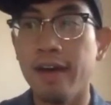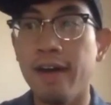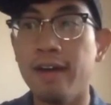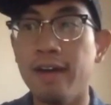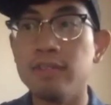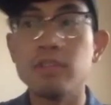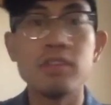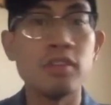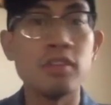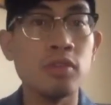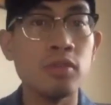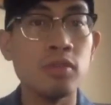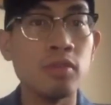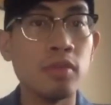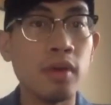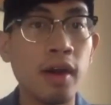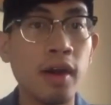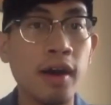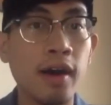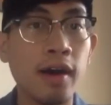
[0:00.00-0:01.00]

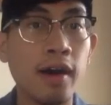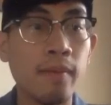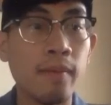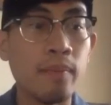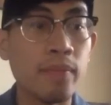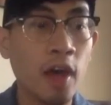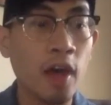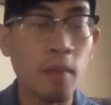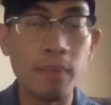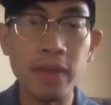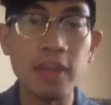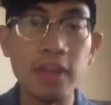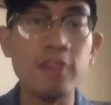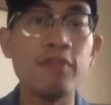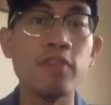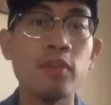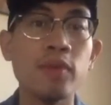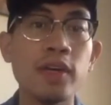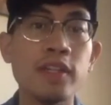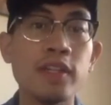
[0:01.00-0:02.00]
to help
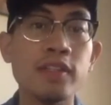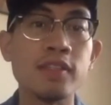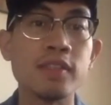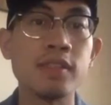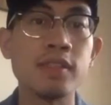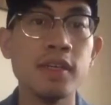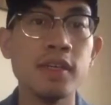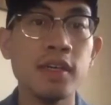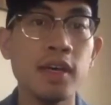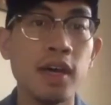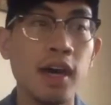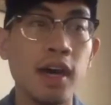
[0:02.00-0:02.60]
influence